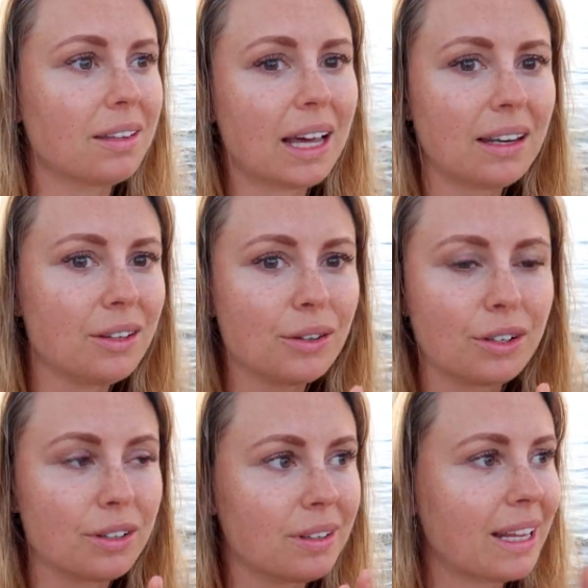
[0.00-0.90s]
then you
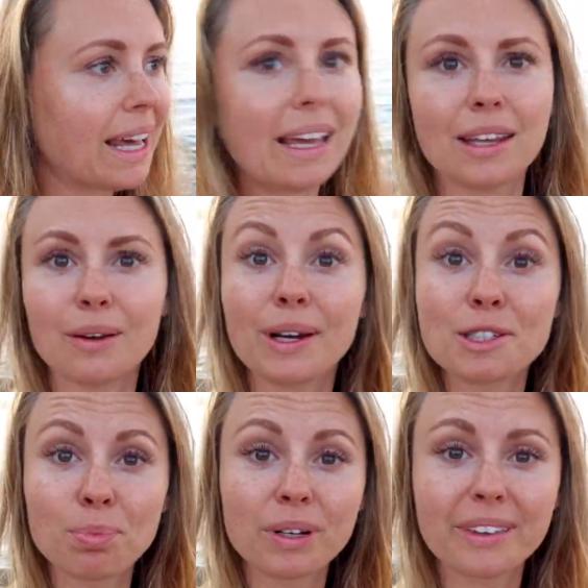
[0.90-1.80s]
can you know
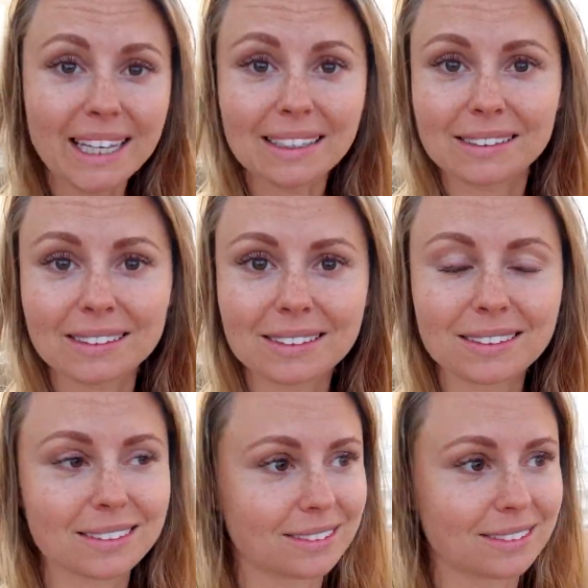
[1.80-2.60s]
explore this